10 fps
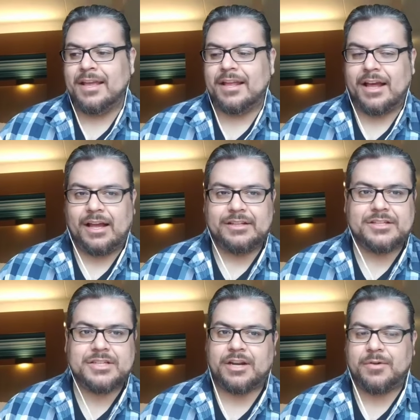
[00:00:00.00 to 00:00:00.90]
uh,
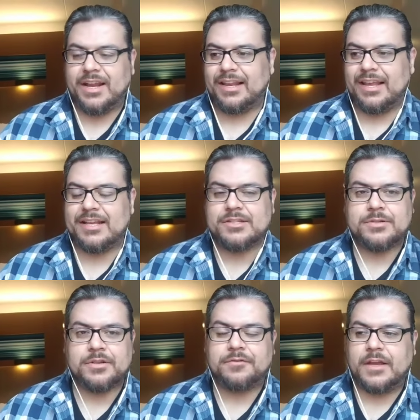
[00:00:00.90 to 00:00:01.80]
to generate leads
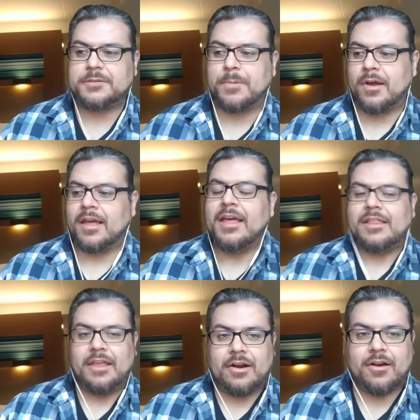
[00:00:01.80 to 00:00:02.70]
using Facebook
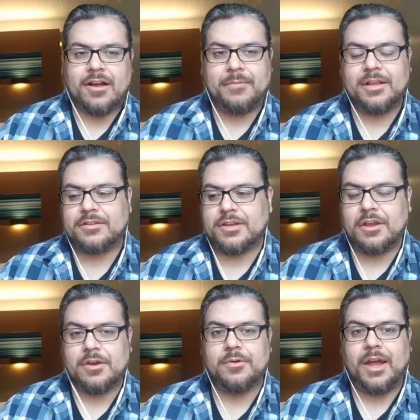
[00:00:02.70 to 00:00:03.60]
that are coming to
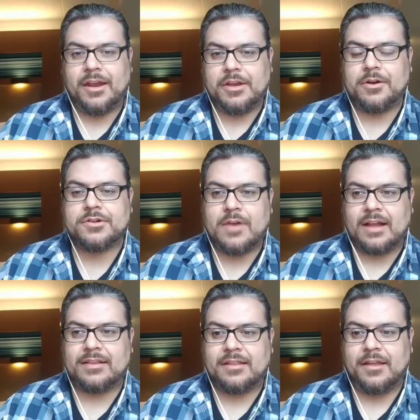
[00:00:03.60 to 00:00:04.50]
you, and you're
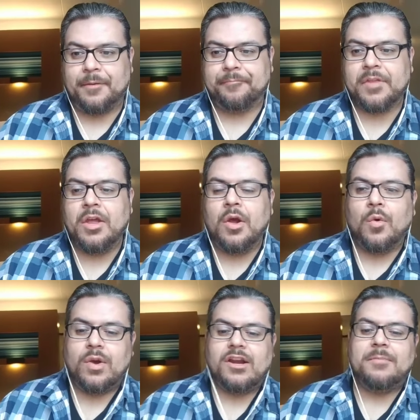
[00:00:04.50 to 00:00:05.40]
attracting them.
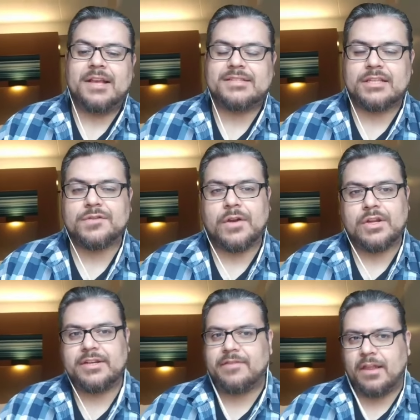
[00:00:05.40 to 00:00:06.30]
Wouldn't it make sense for
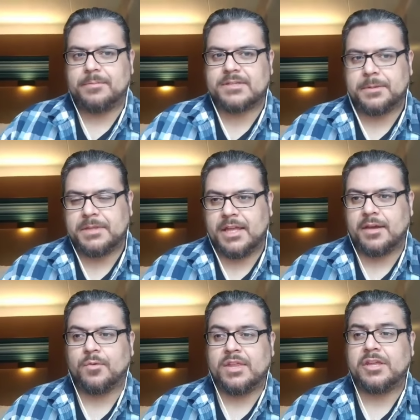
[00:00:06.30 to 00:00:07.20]
you to develop
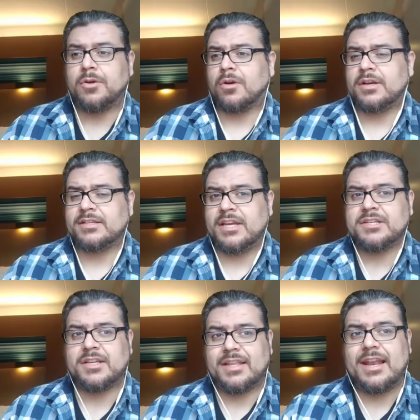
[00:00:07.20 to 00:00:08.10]
something within your
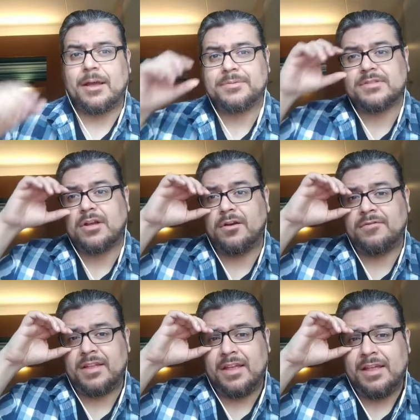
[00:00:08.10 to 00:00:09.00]
organization that helps
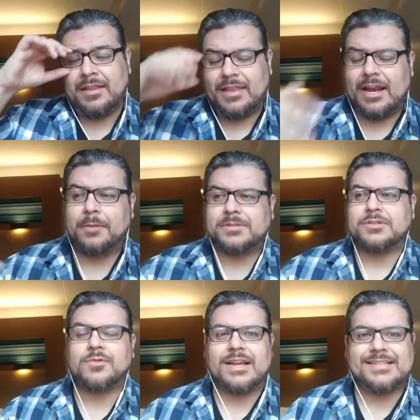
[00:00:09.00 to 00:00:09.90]
solve that helps
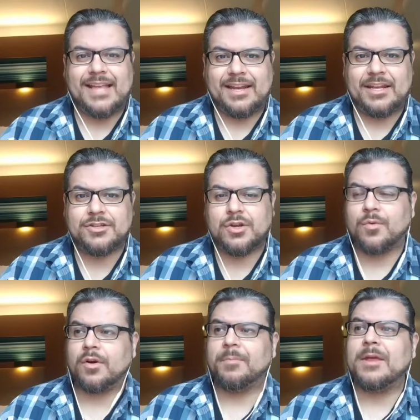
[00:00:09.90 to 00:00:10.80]
address that issue
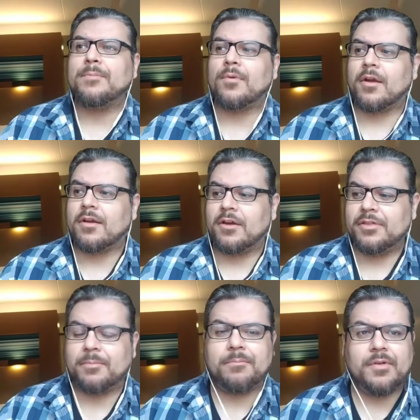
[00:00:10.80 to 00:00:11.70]
where people are,